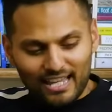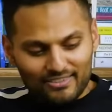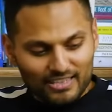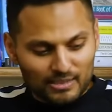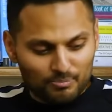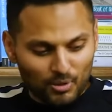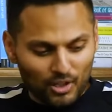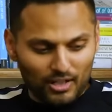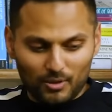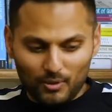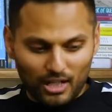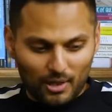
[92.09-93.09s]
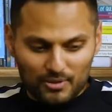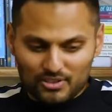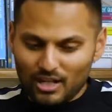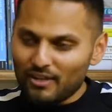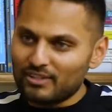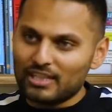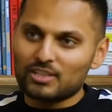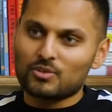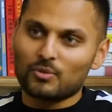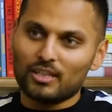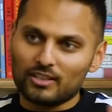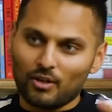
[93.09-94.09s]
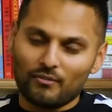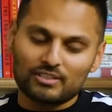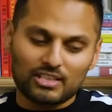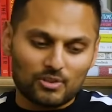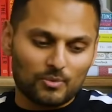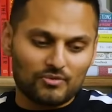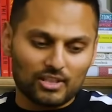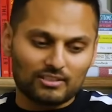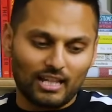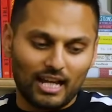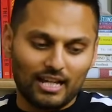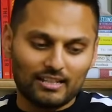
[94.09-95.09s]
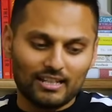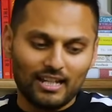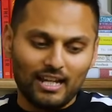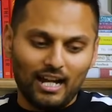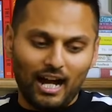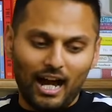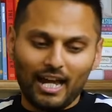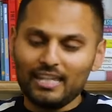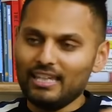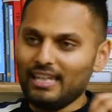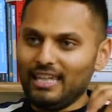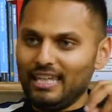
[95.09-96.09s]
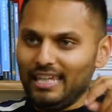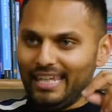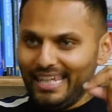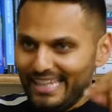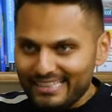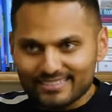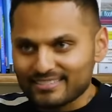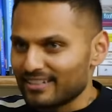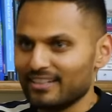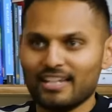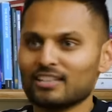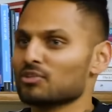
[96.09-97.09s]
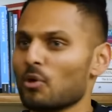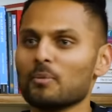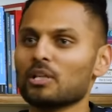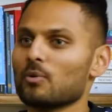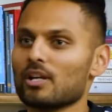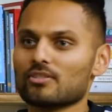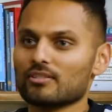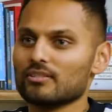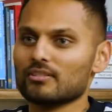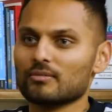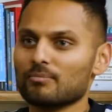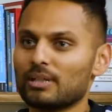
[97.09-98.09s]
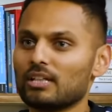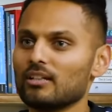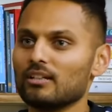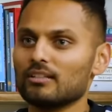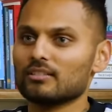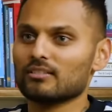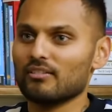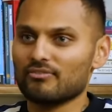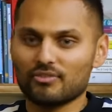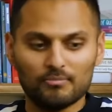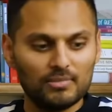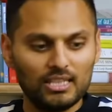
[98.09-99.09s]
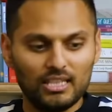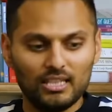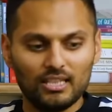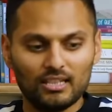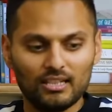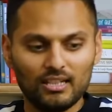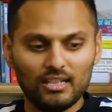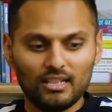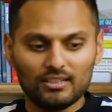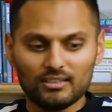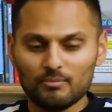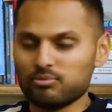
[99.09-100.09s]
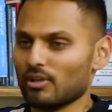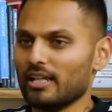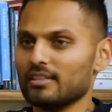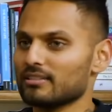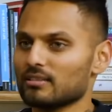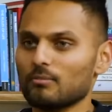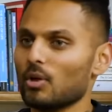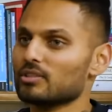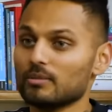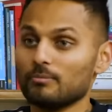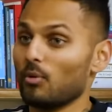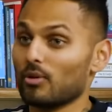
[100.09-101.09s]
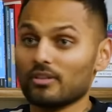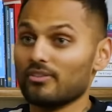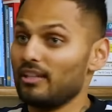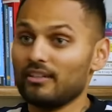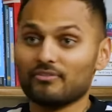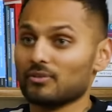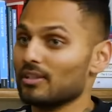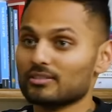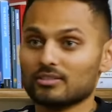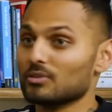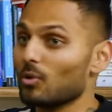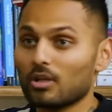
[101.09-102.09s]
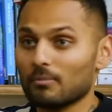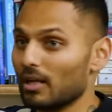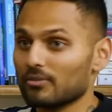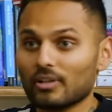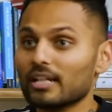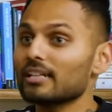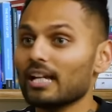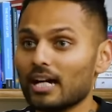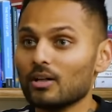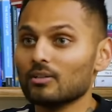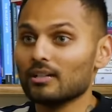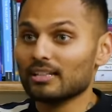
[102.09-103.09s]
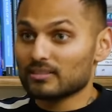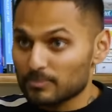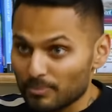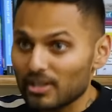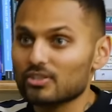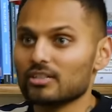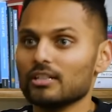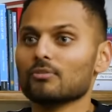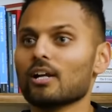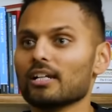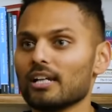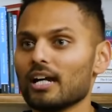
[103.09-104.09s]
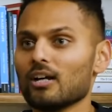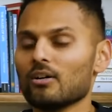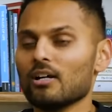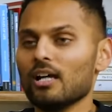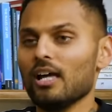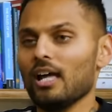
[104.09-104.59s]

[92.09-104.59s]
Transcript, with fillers: yeah, this book, when I was diving into it and the conversation we've just had, I instantly had so many questions because for me, the brain's the most important thing for us to talk about right now, especially right now.